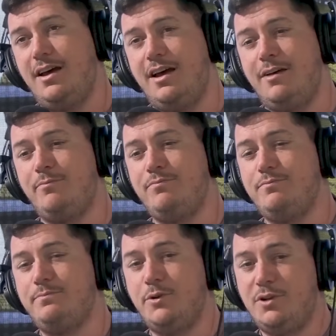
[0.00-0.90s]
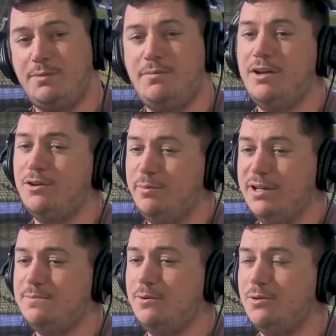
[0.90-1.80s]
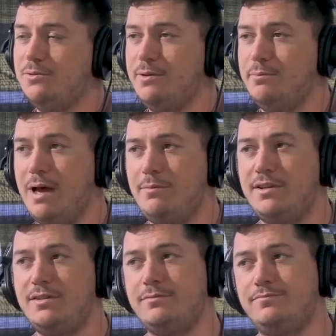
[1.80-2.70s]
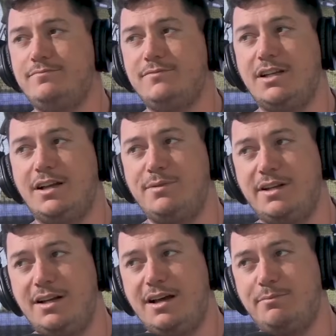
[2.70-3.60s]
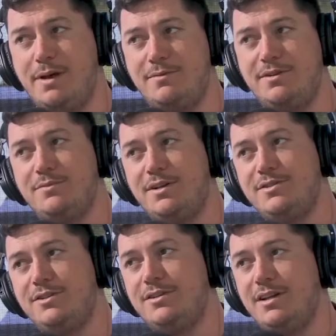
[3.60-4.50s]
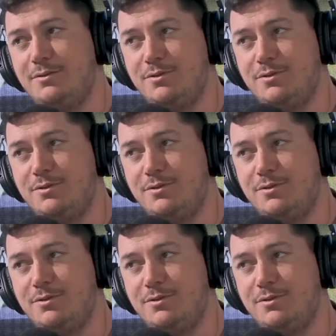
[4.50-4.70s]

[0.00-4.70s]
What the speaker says: But like my other big sport would have been badminton. Like I played a lot of badminton when I was a young lad.